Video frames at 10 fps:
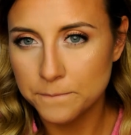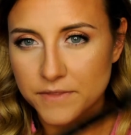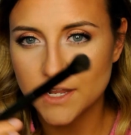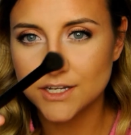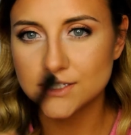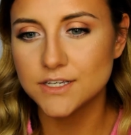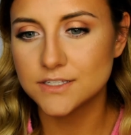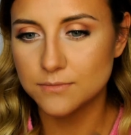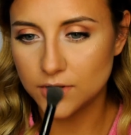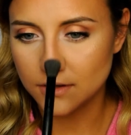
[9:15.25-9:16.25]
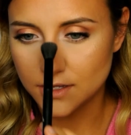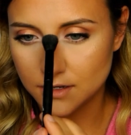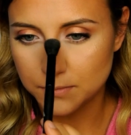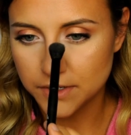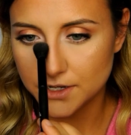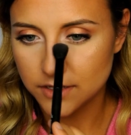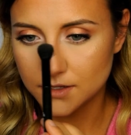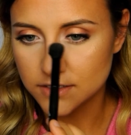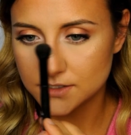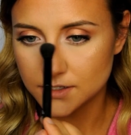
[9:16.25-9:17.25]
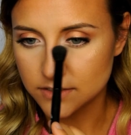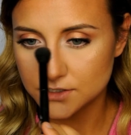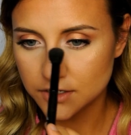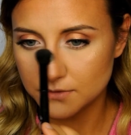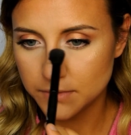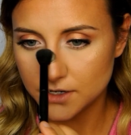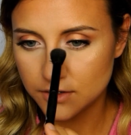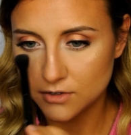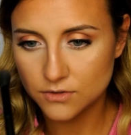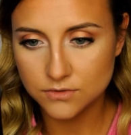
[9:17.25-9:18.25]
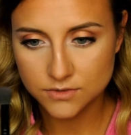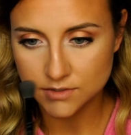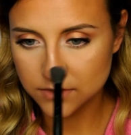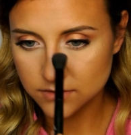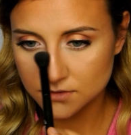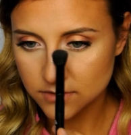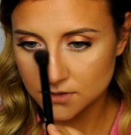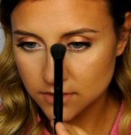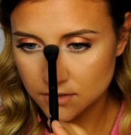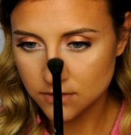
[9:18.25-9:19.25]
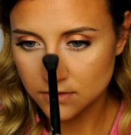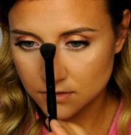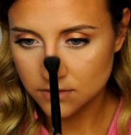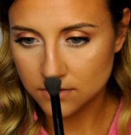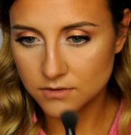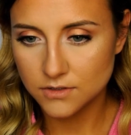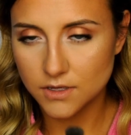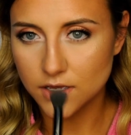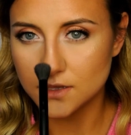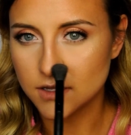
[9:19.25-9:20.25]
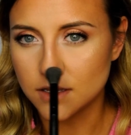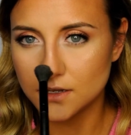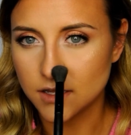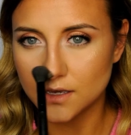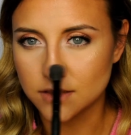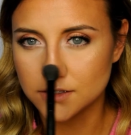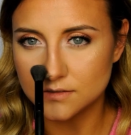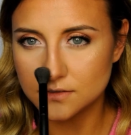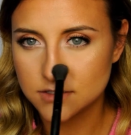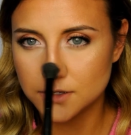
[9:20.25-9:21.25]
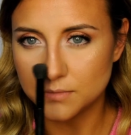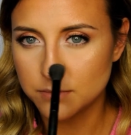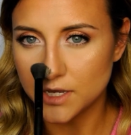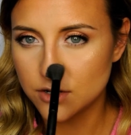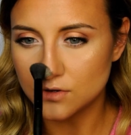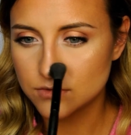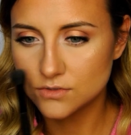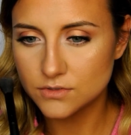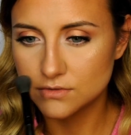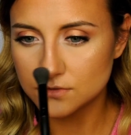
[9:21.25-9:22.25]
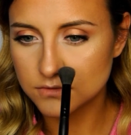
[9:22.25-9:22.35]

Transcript: Then I'll take some and I'll put it in the center of my nose, and then like on the tip of my nose,